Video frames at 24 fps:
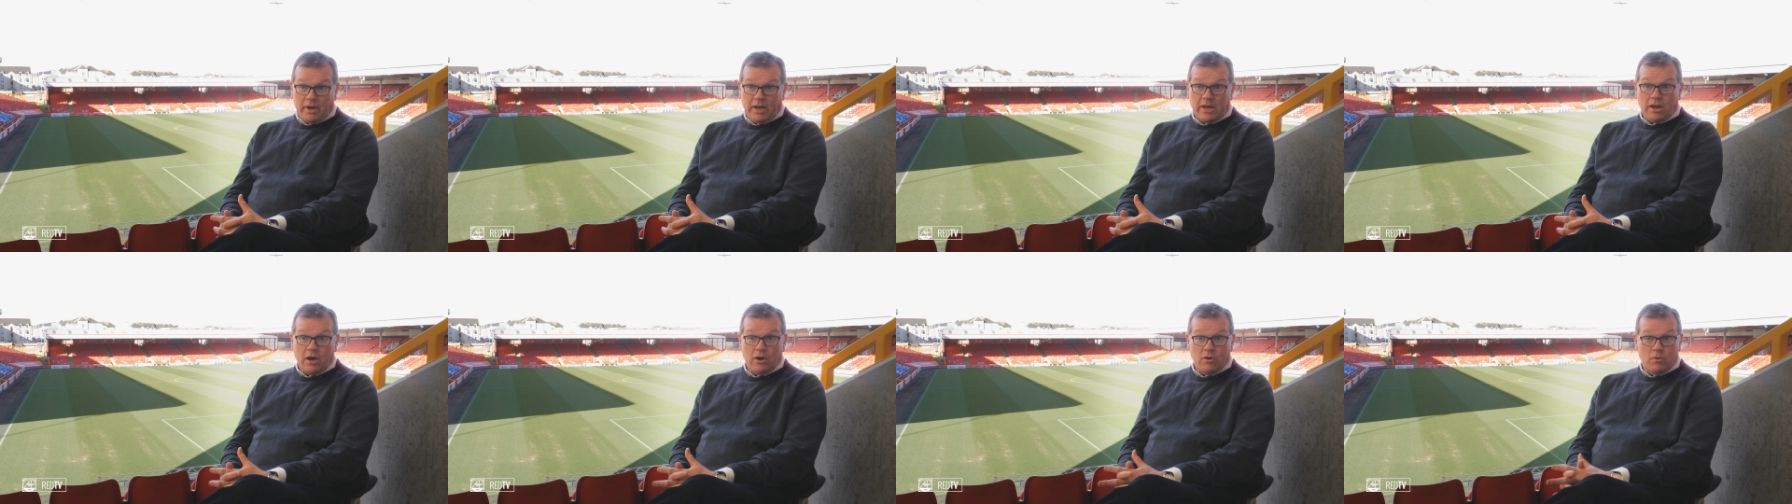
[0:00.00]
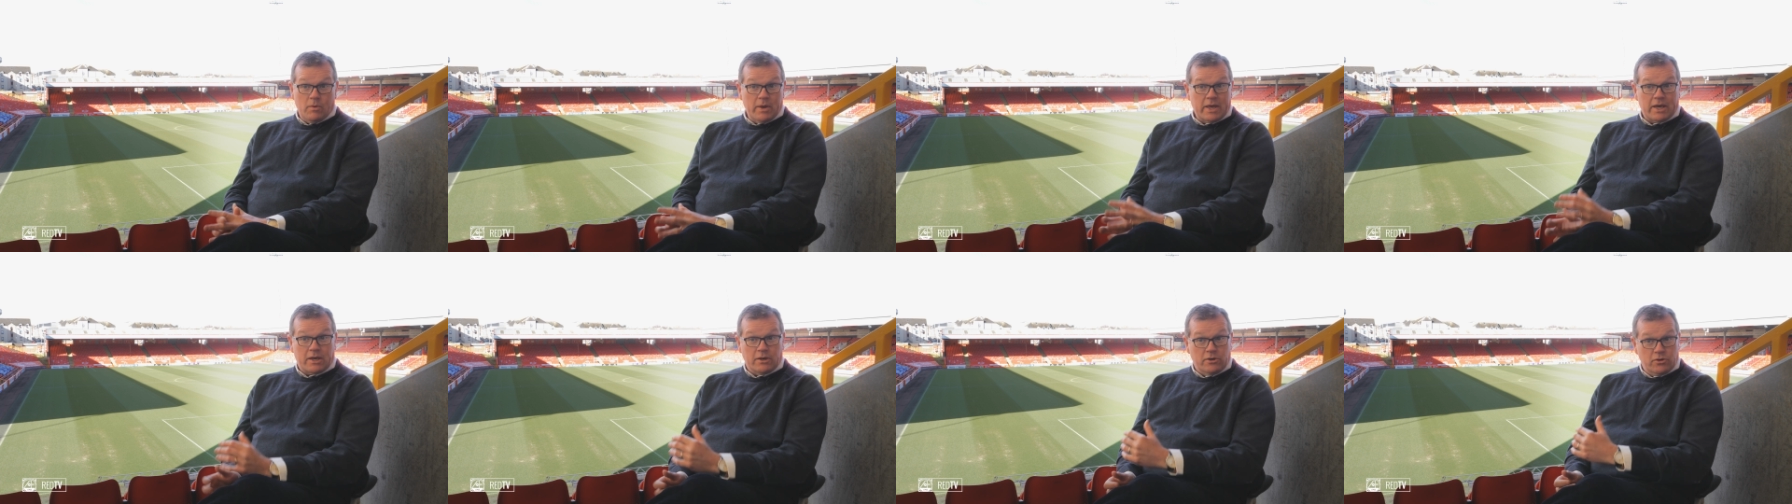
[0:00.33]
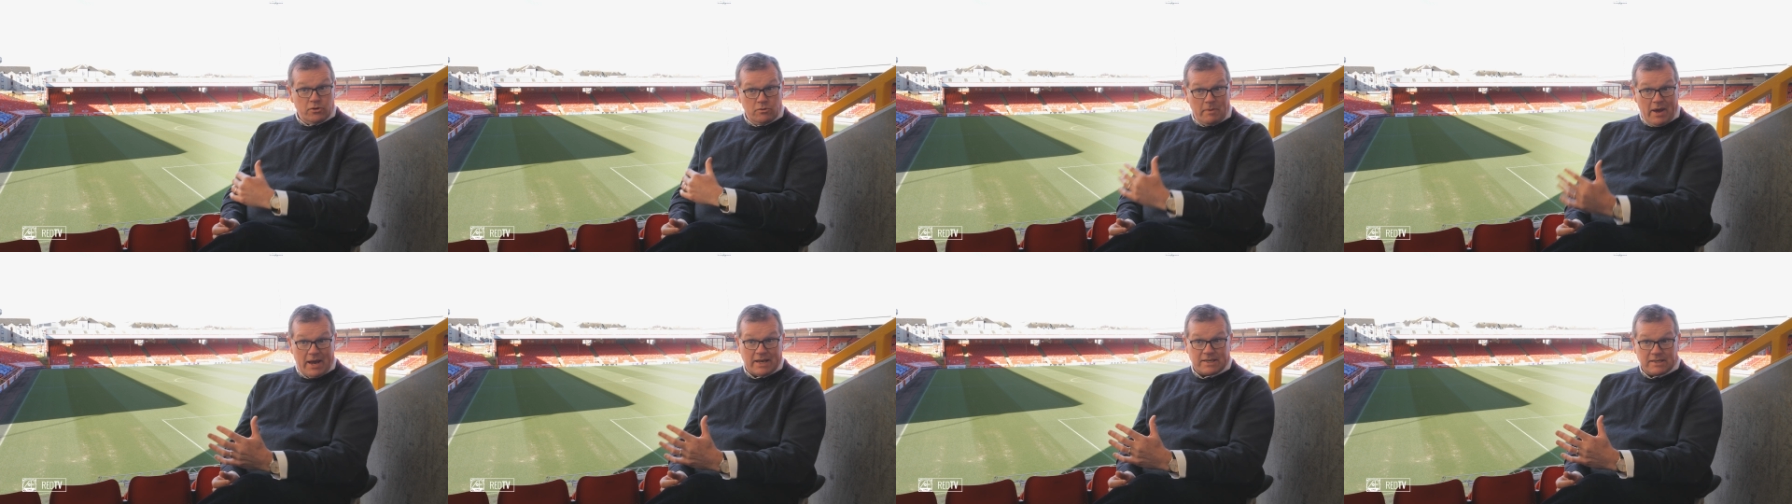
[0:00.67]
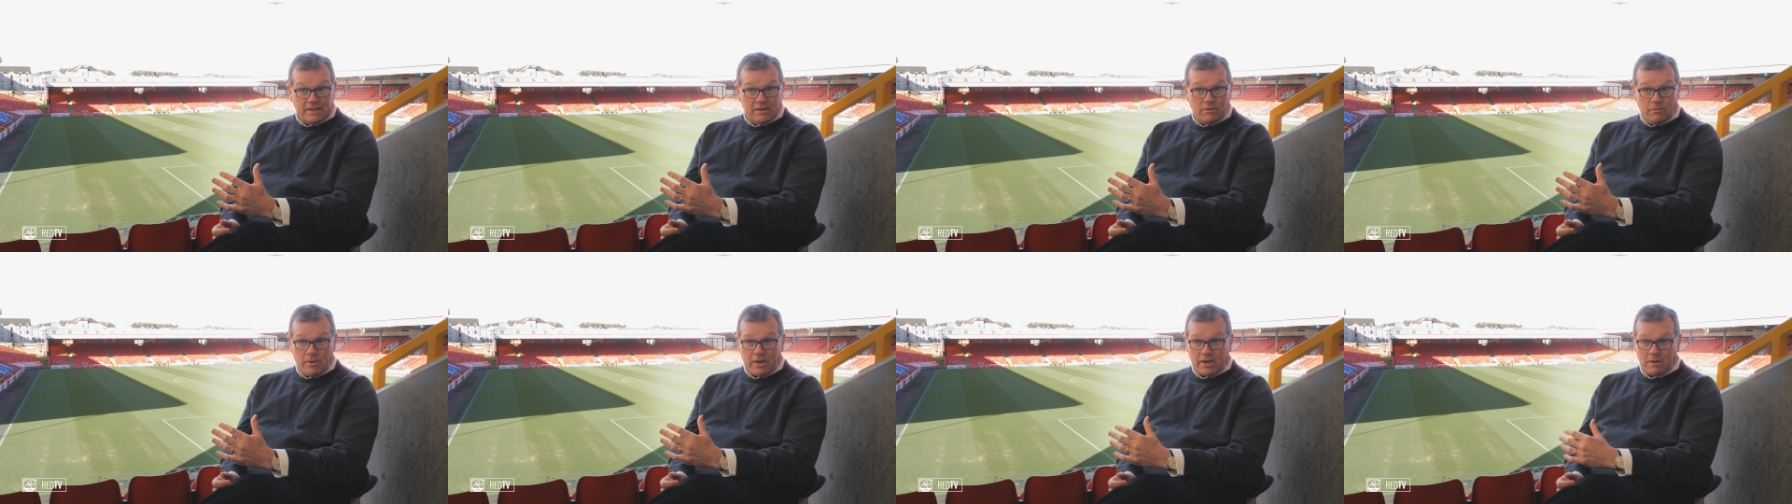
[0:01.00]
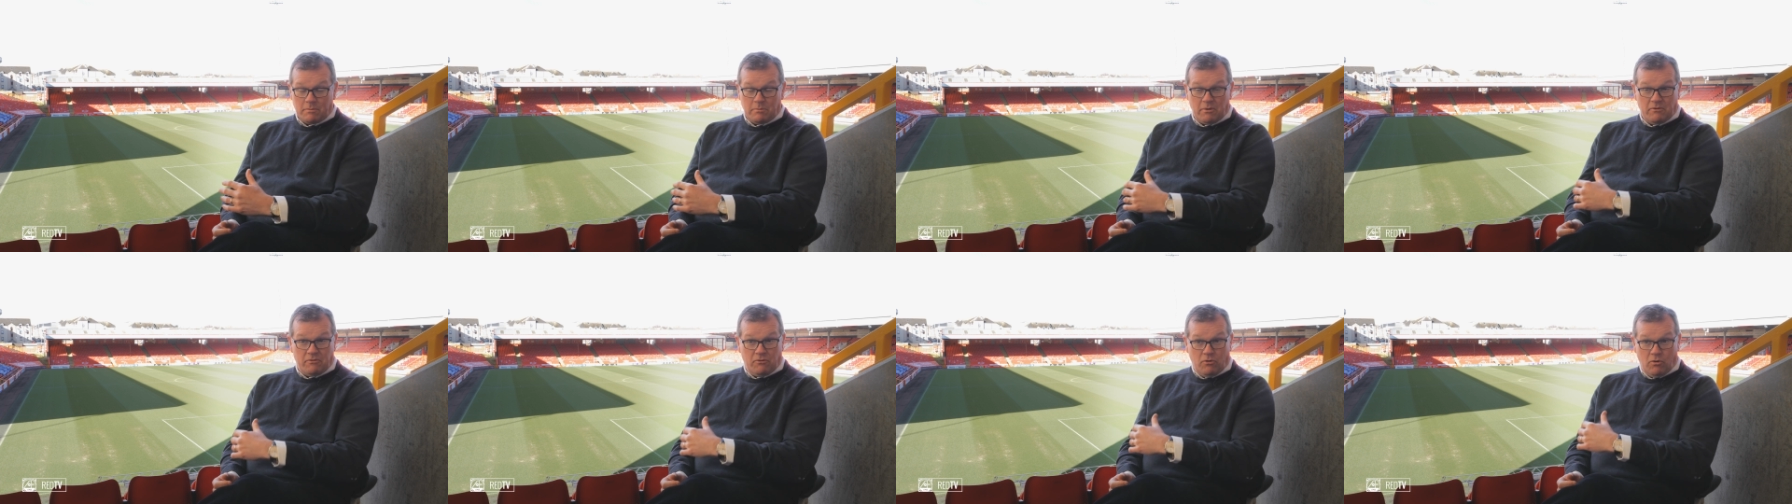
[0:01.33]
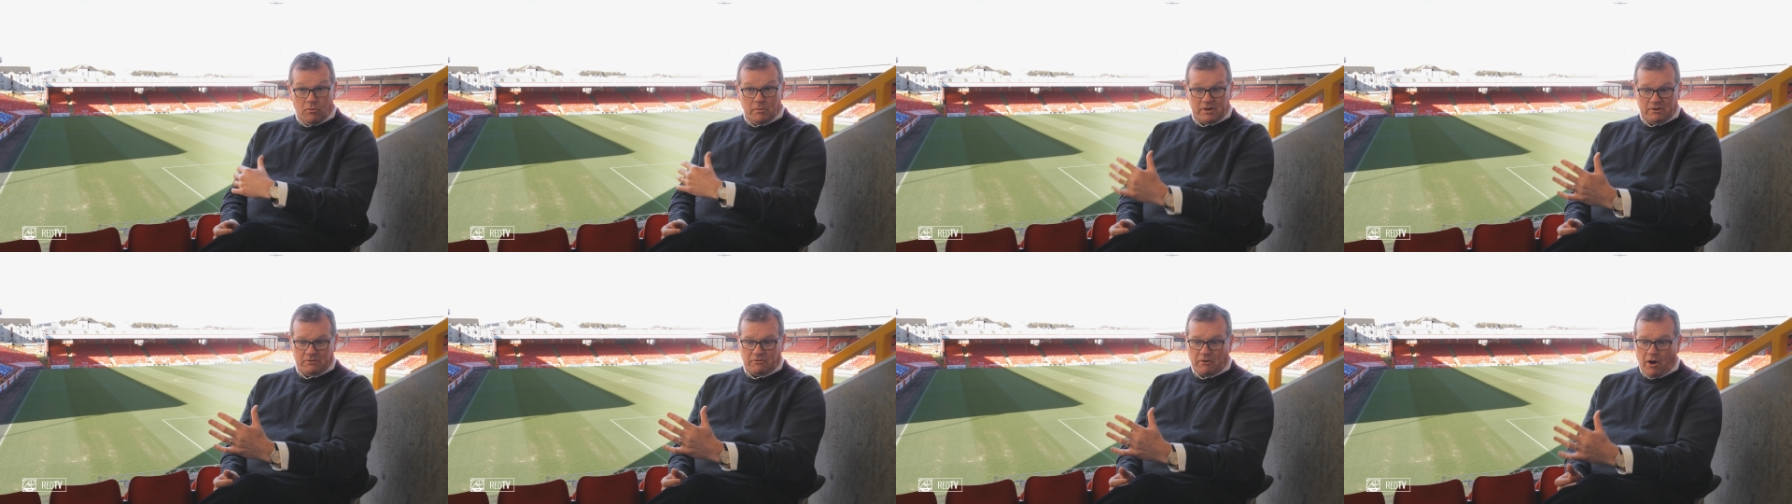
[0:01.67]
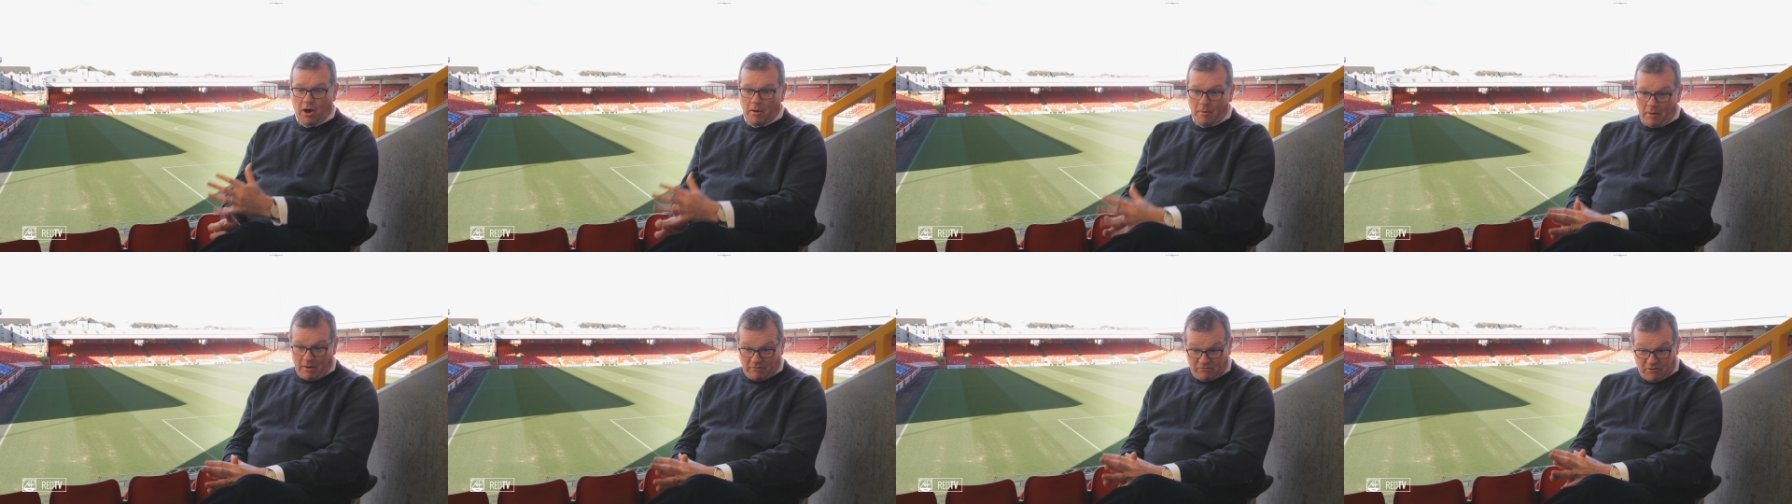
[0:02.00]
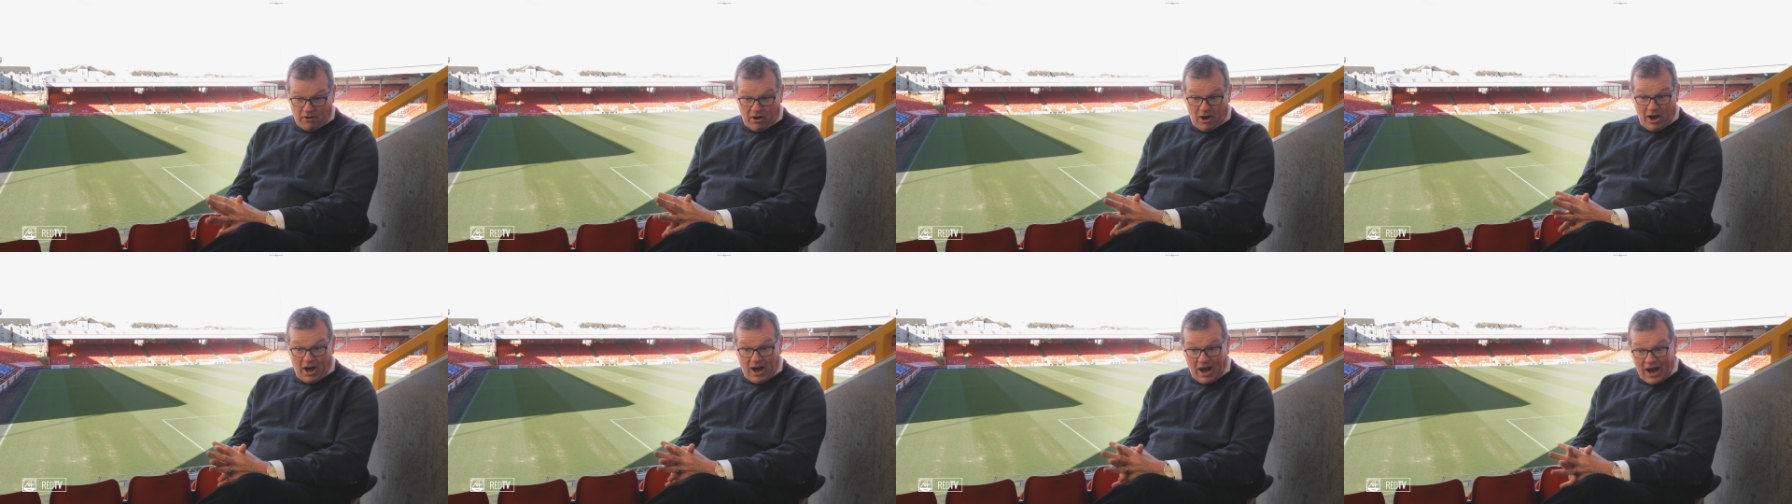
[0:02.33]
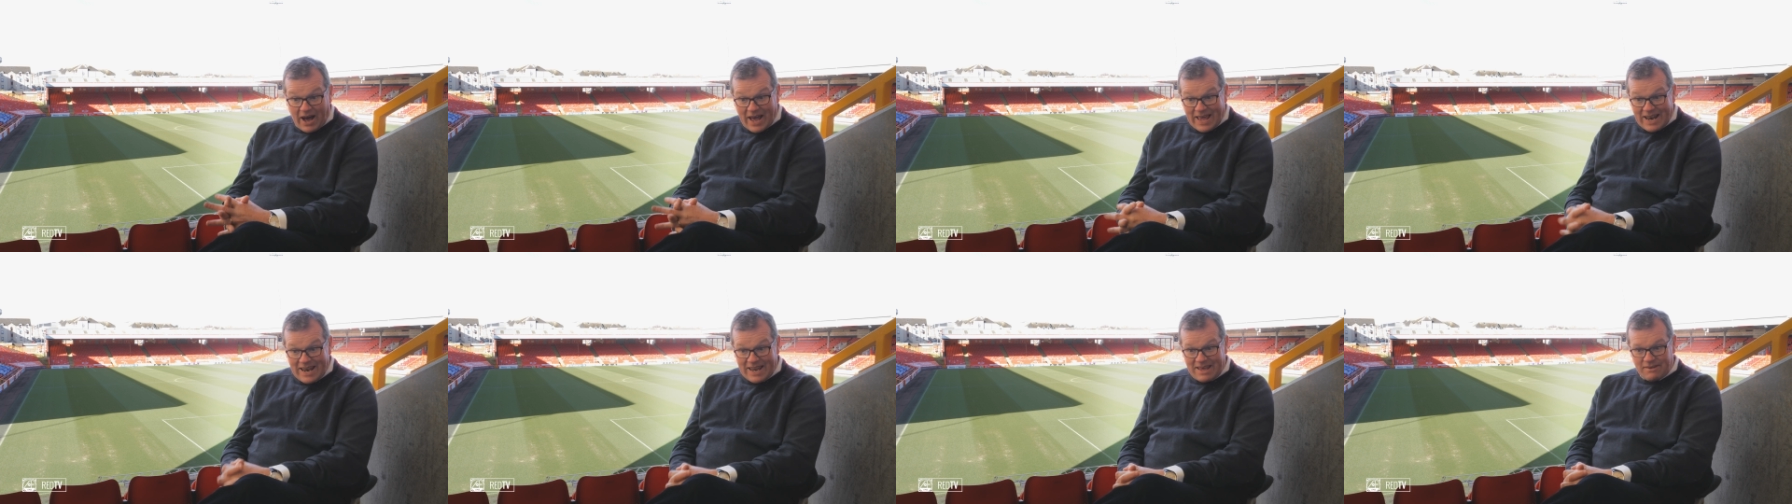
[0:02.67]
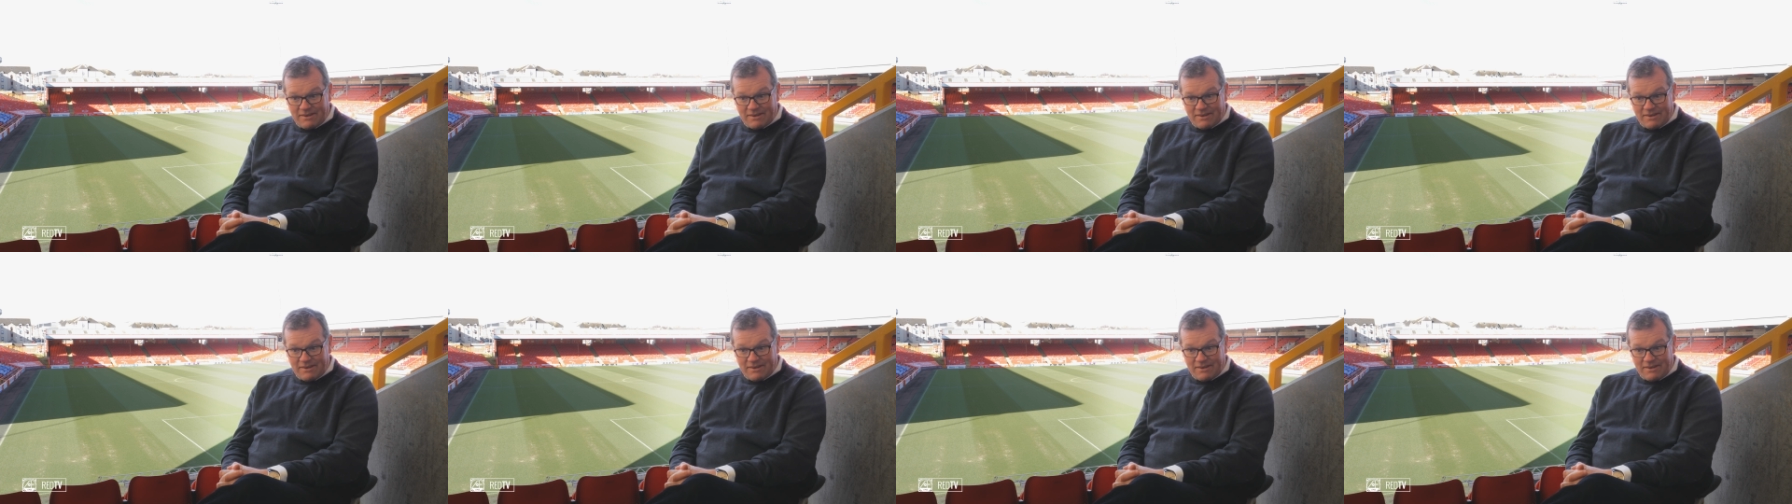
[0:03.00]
We know we can do better. We can perform at a far far higher